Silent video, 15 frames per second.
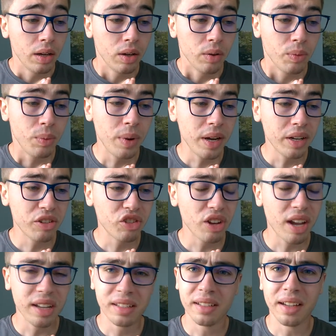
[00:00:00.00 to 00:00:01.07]
Which
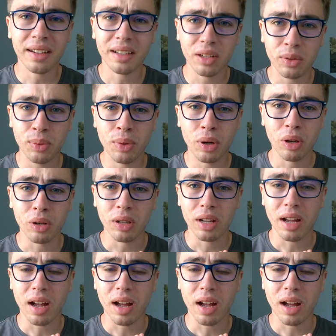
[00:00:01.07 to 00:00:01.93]
I think it will.